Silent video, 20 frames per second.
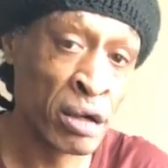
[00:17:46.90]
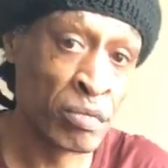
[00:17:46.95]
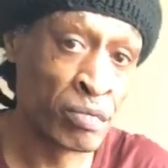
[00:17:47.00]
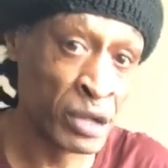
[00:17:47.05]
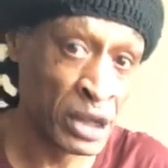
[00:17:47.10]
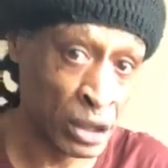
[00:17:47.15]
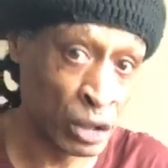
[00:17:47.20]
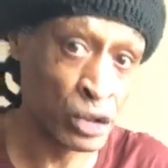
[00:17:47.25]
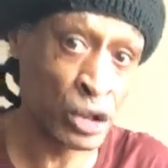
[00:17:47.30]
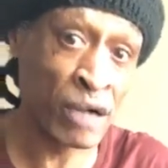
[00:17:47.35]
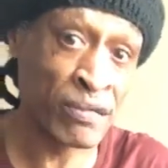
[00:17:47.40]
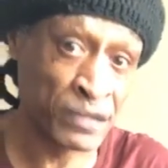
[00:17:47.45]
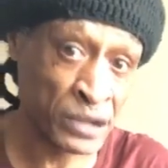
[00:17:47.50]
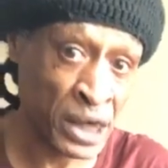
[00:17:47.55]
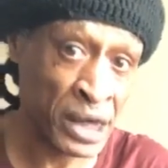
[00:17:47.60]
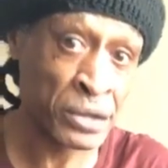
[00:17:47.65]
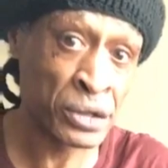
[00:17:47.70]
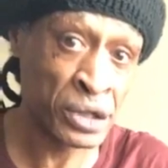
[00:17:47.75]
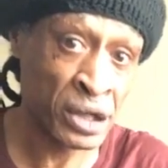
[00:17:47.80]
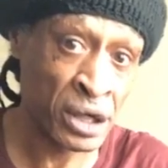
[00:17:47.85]
because I've
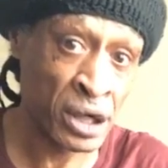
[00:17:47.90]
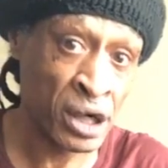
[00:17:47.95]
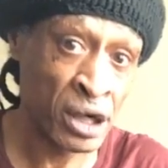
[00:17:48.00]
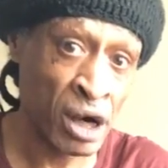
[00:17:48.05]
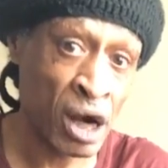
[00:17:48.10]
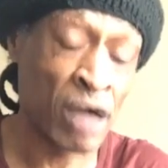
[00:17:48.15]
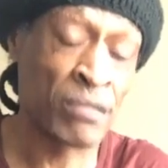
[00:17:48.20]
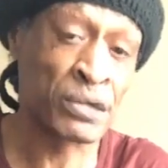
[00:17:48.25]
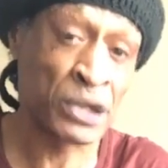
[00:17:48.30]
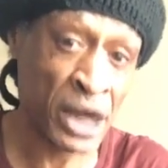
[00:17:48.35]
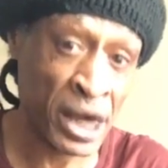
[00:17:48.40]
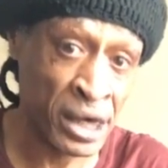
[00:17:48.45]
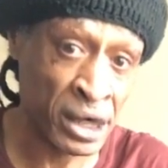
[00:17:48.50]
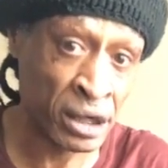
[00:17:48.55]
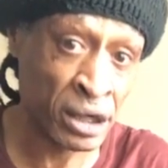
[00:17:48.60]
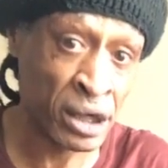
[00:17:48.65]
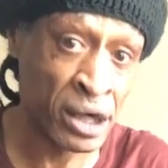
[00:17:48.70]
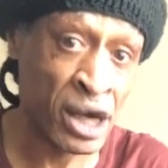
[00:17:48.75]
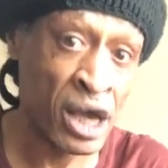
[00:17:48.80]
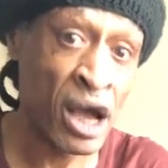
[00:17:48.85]
tested it, I've
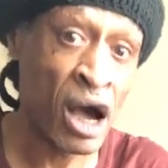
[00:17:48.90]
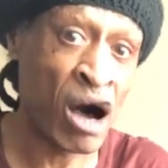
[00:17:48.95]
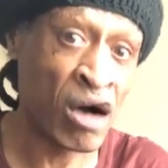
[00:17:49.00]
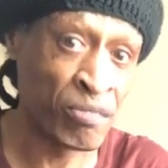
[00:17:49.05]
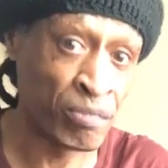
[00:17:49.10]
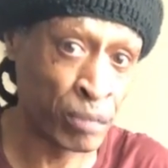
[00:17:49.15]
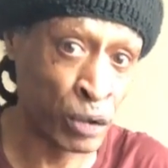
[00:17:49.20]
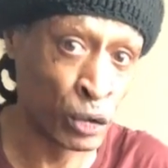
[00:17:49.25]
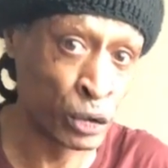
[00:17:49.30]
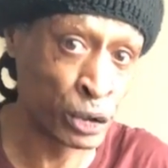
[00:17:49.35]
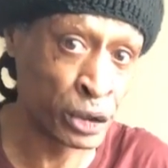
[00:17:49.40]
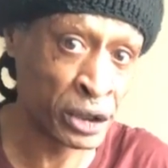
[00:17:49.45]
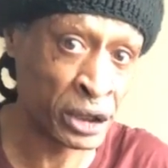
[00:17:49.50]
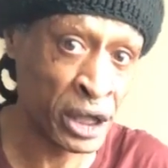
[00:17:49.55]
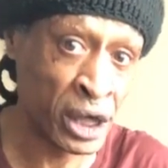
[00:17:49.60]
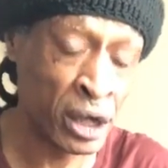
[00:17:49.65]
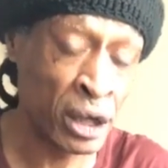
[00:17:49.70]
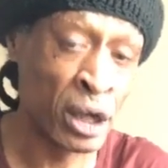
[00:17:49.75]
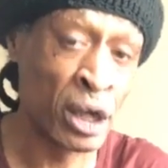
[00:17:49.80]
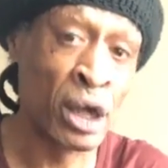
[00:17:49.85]
taken it, I've pushed
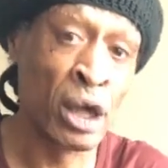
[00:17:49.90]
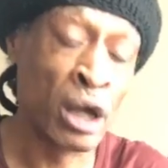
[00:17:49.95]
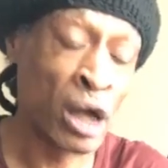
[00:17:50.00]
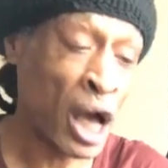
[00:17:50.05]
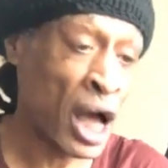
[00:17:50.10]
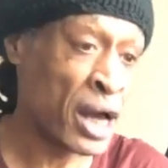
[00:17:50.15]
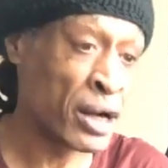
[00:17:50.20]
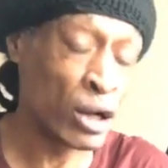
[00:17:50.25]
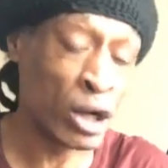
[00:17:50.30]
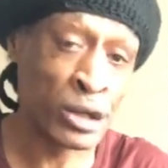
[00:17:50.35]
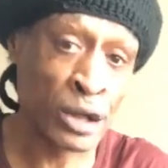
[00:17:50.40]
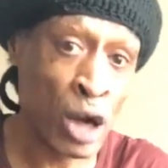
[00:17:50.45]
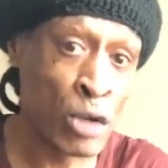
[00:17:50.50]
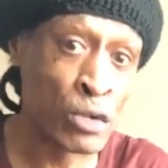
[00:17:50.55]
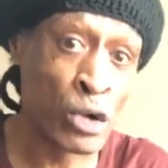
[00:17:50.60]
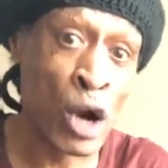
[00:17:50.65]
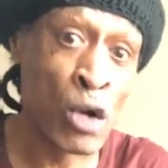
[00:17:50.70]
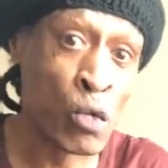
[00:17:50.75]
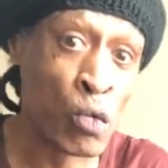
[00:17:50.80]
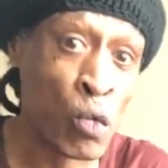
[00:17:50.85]
it, and I
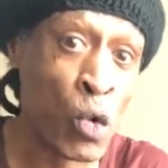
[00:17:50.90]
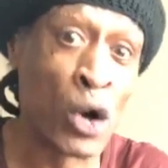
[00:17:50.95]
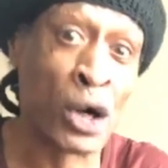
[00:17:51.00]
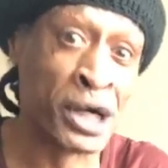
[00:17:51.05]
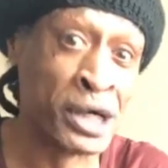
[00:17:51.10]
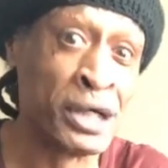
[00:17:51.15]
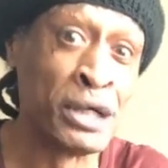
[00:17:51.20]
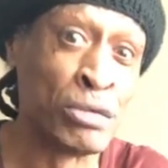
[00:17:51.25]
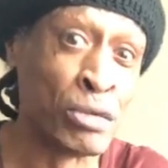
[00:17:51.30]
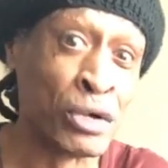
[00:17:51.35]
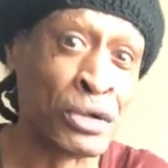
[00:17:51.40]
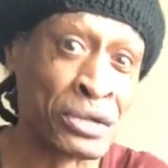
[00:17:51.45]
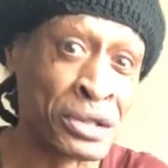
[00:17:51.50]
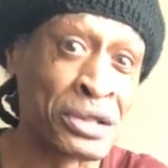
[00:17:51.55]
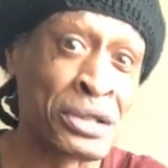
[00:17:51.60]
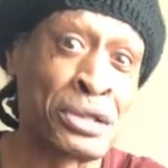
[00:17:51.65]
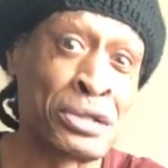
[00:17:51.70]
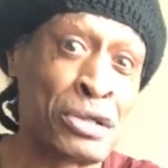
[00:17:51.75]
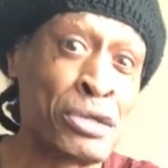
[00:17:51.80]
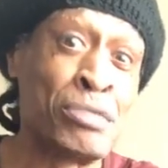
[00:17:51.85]
don't know what he wants
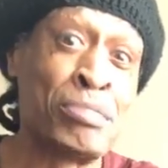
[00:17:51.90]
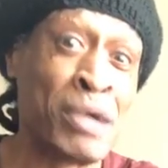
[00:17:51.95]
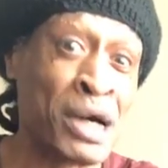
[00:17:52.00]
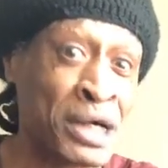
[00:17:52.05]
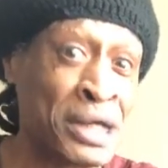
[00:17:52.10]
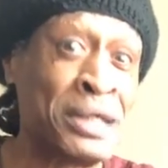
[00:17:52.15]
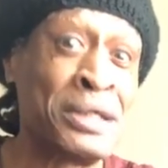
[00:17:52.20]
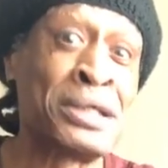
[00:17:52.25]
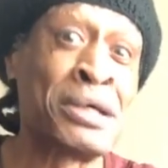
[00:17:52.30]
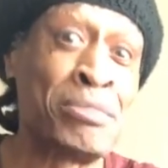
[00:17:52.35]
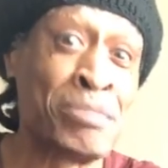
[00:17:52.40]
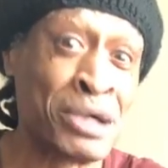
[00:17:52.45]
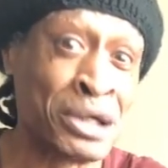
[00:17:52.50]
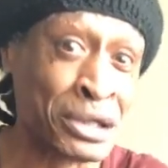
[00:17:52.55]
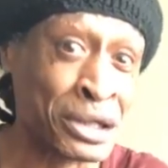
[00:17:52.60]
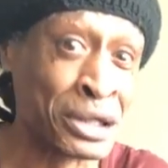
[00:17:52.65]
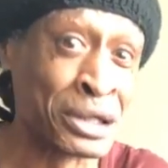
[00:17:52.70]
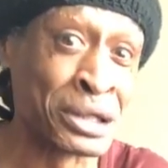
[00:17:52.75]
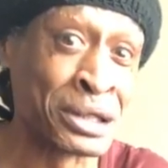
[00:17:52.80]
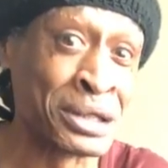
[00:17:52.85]
to do, but he's a
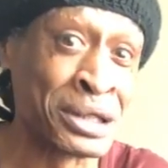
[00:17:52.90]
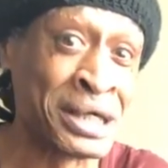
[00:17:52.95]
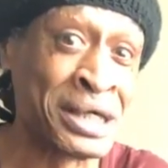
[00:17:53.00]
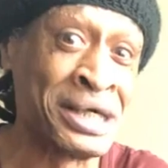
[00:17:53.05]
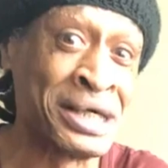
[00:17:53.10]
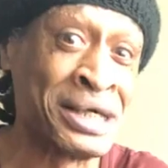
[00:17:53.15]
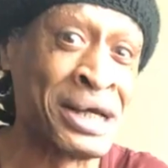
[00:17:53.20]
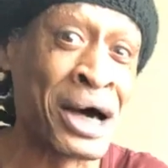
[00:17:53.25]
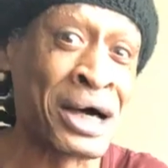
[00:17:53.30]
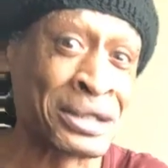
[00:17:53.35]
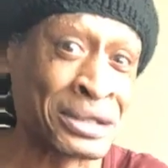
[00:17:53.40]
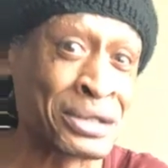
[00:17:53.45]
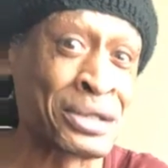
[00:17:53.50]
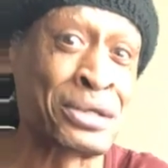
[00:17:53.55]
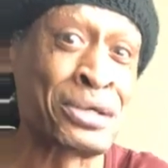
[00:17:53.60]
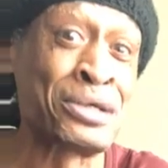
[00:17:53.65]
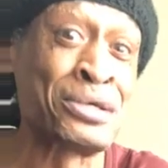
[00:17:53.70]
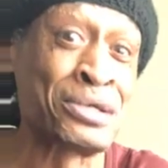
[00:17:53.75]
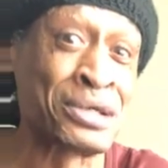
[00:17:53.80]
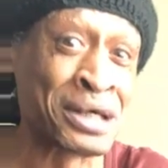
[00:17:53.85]
magician, he likes to
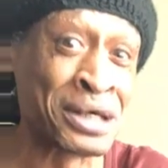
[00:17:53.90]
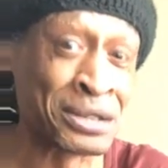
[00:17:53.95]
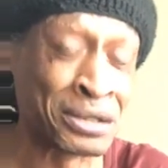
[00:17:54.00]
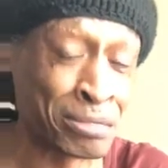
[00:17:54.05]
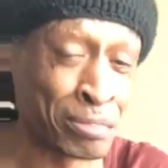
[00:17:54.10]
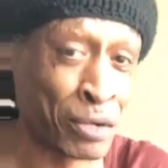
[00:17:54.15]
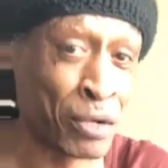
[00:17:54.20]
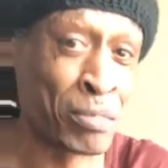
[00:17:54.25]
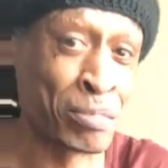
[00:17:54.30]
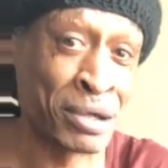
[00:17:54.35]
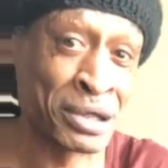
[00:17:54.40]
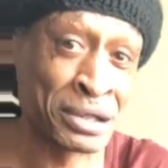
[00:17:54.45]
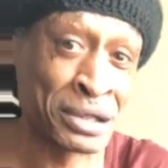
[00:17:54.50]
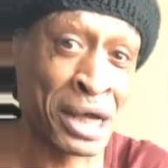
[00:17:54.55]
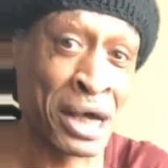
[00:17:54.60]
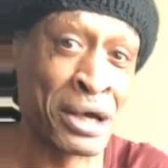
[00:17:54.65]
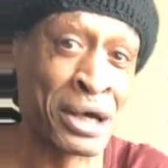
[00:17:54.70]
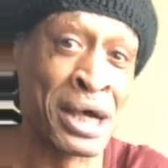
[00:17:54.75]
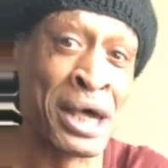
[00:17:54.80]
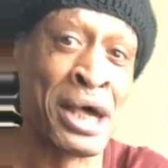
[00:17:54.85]
do things proper.
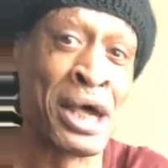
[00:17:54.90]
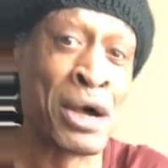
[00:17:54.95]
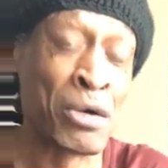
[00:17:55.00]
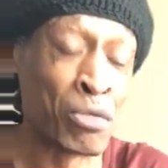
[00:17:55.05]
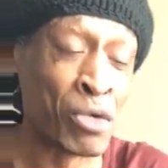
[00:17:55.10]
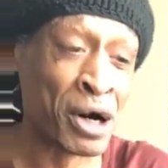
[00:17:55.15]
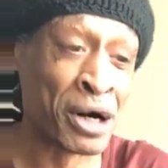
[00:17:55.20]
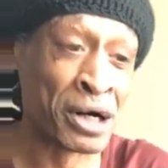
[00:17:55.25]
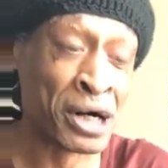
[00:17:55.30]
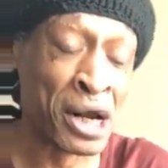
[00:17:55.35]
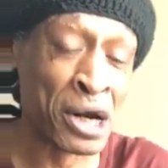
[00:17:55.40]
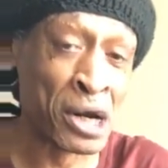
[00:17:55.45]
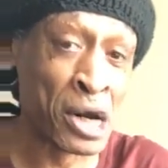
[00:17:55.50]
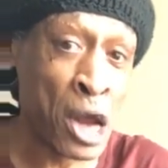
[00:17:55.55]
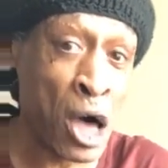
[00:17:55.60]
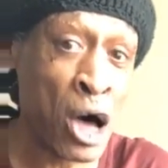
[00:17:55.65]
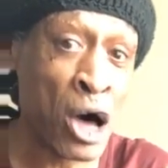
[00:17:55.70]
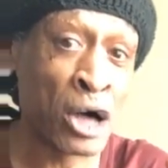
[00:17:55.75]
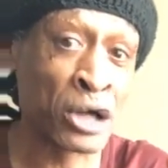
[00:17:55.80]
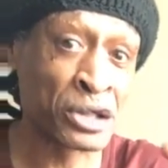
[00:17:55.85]
So we're in the
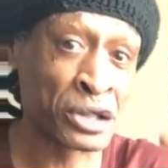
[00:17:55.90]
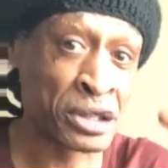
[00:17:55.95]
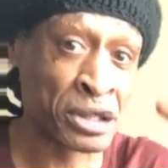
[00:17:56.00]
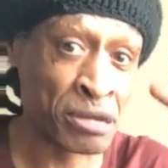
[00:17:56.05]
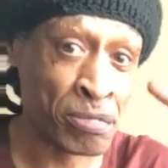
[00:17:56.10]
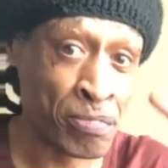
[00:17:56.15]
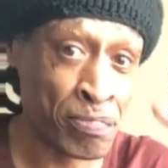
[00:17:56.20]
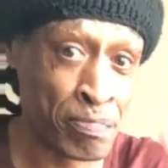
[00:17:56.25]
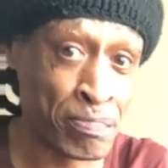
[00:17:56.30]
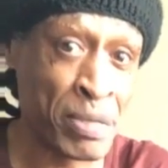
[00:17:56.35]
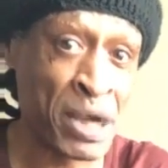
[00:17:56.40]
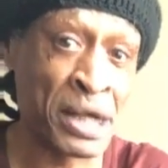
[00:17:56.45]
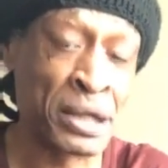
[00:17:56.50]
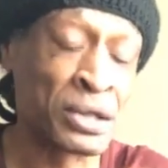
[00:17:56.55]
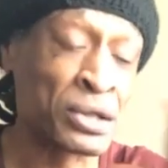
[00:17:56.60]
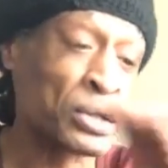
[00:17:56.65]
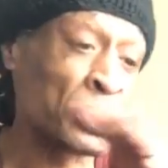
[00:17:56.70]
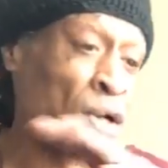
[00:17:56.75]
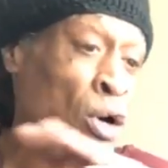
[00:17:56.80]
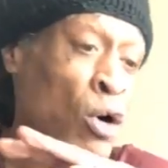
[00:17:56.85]
last
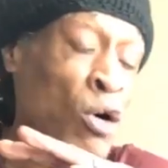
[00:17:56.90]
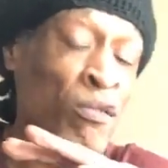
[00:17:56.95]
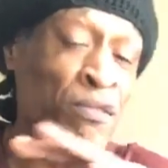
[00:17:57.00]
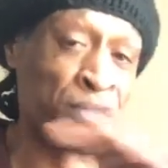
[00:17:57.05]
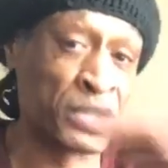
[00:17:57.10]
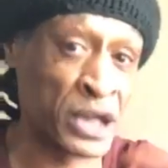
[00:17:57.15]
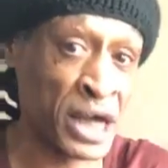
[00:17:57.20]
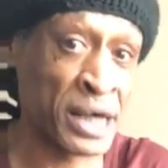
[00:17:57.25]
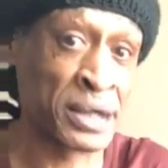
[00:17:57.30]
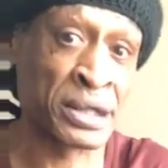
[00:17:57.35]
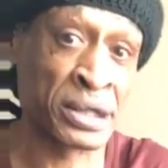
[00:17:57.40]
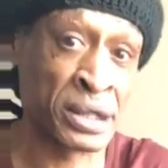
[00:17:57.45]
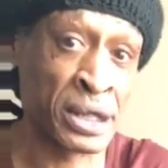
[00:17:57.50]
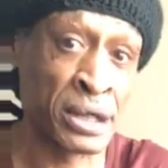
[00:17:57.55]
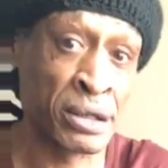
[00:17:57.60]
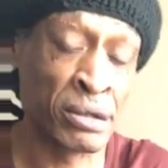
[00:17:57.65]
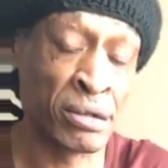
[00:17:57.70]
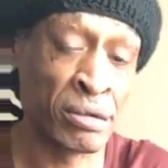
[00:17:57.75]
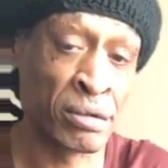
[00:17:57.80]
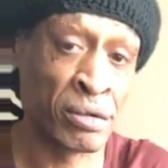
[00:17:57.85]
bits of
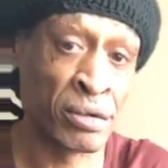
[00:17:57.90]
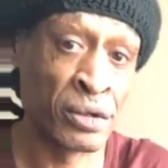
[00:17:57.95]
testing,